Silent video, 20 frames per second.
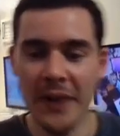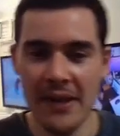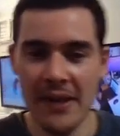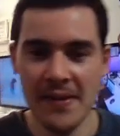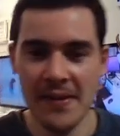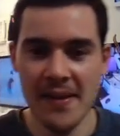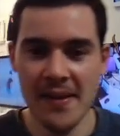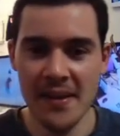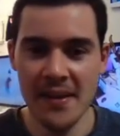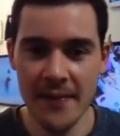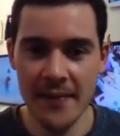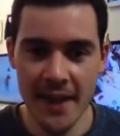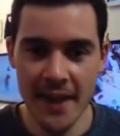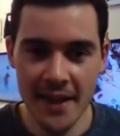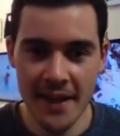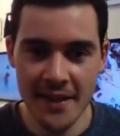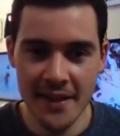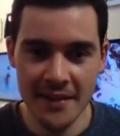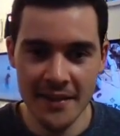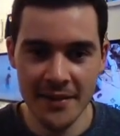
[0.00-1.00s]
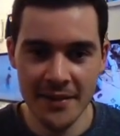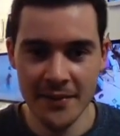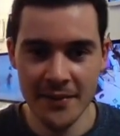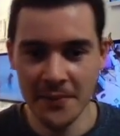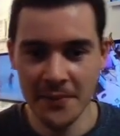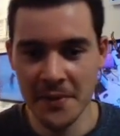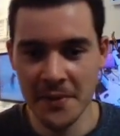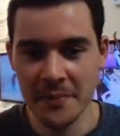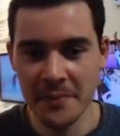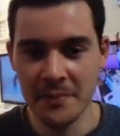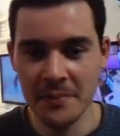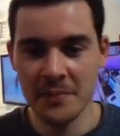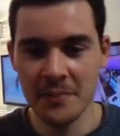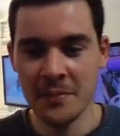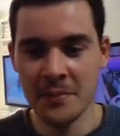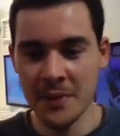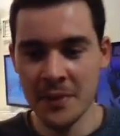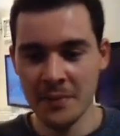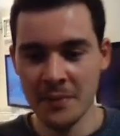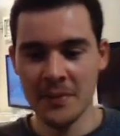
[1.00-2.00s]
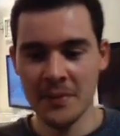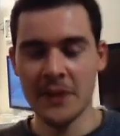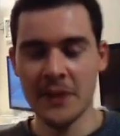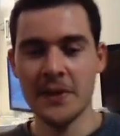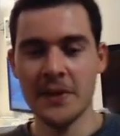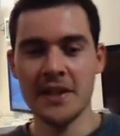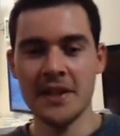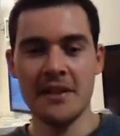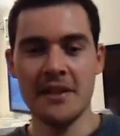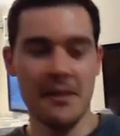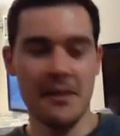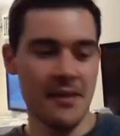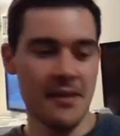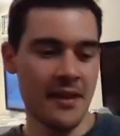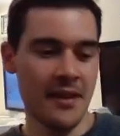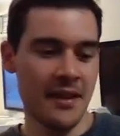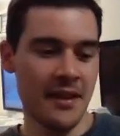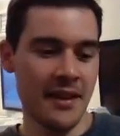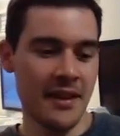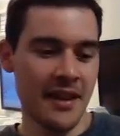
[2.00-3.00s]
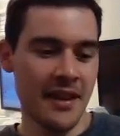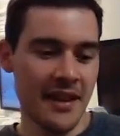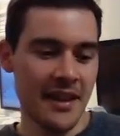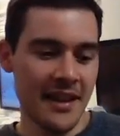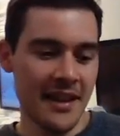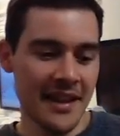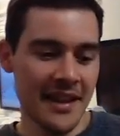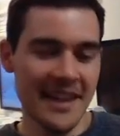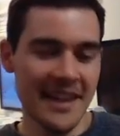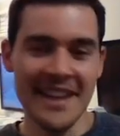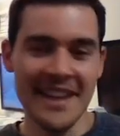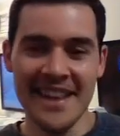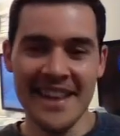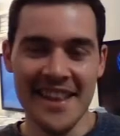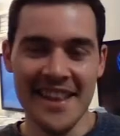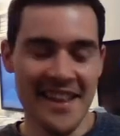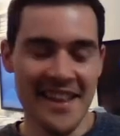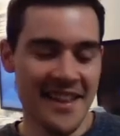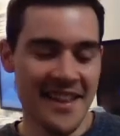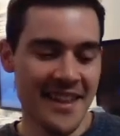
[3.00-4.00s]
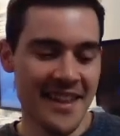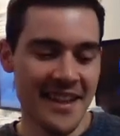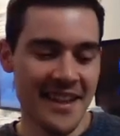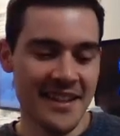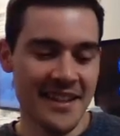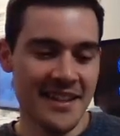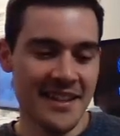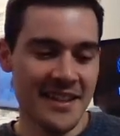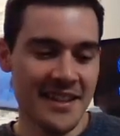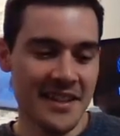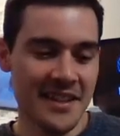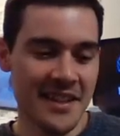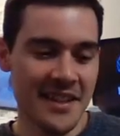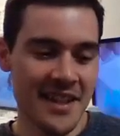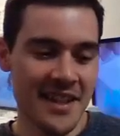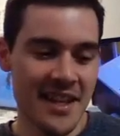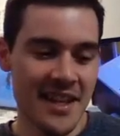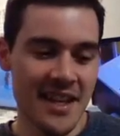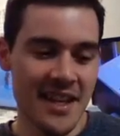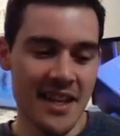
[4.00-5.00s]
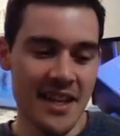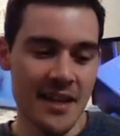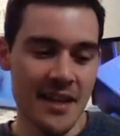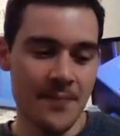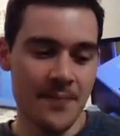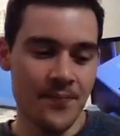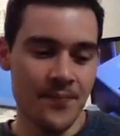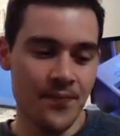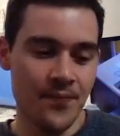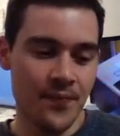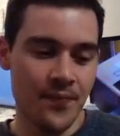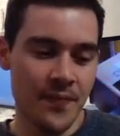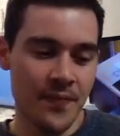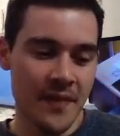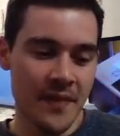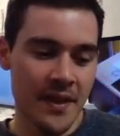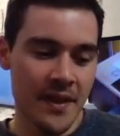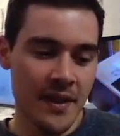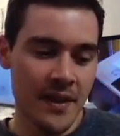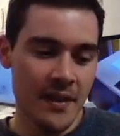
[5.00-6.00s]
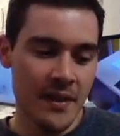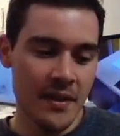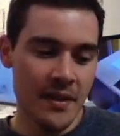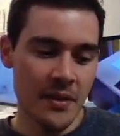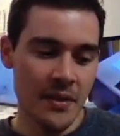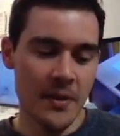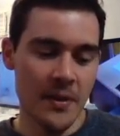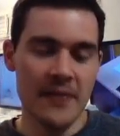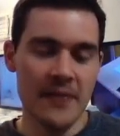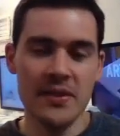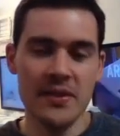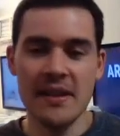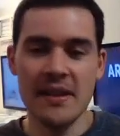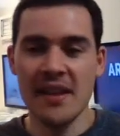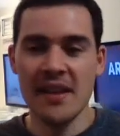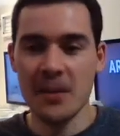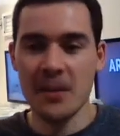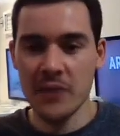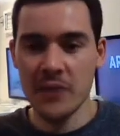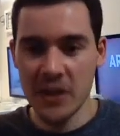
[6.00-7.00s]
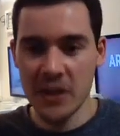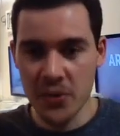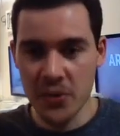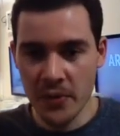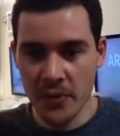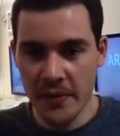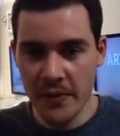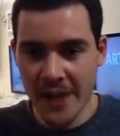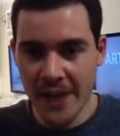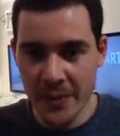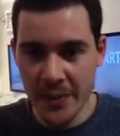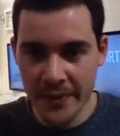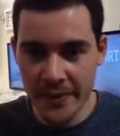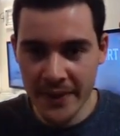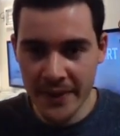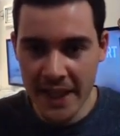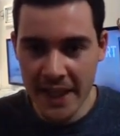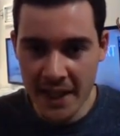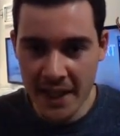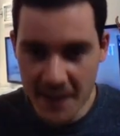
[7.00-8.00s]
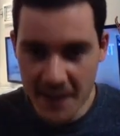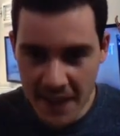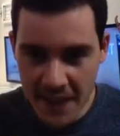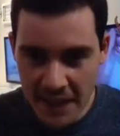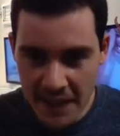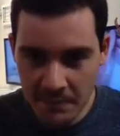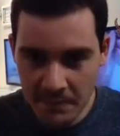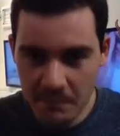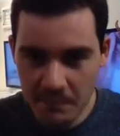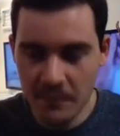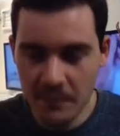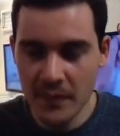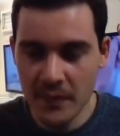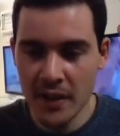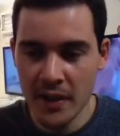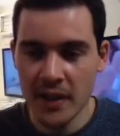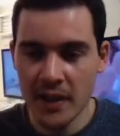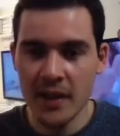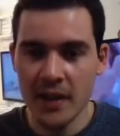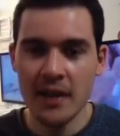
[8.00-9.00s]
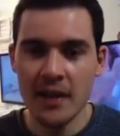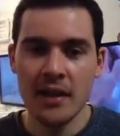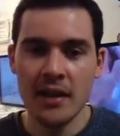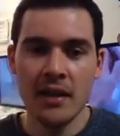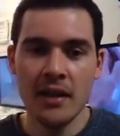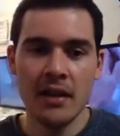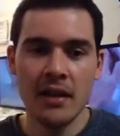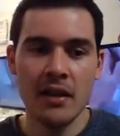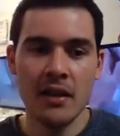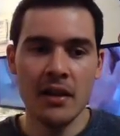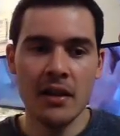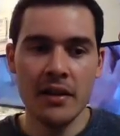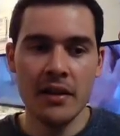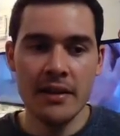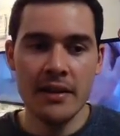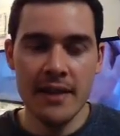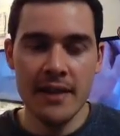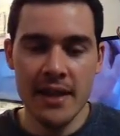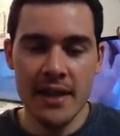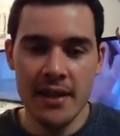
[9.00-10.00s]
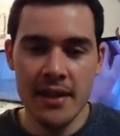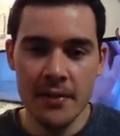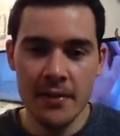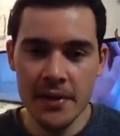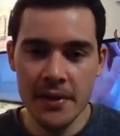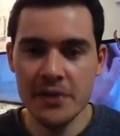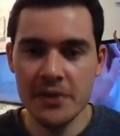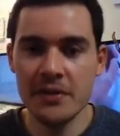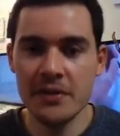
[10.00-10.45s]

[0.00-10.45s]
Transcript: Okay, 2 questions I've had from my audience is that the question is how many drones can we fly at a time?